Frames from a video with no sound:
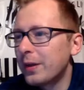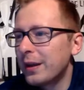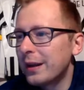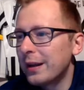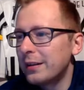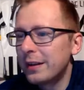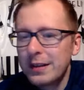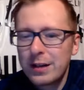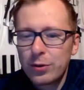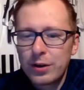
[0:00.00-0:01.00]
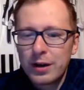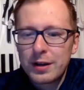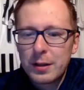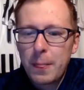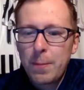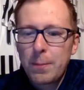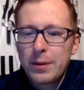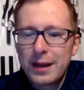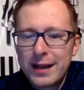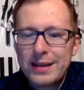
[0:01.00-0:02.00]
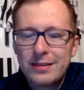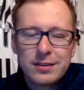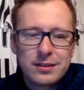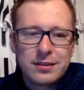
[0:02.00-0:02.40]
Daniele Rugani played